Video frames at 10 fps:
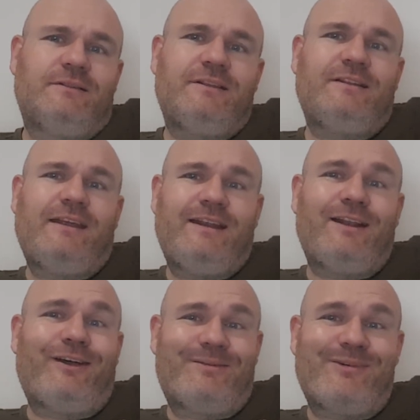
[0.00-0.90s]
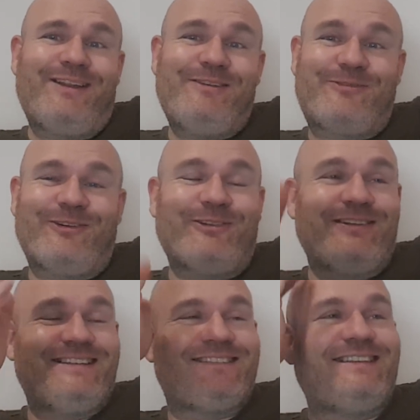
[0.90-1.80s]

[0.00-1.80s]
They, they need a lot of money for all these,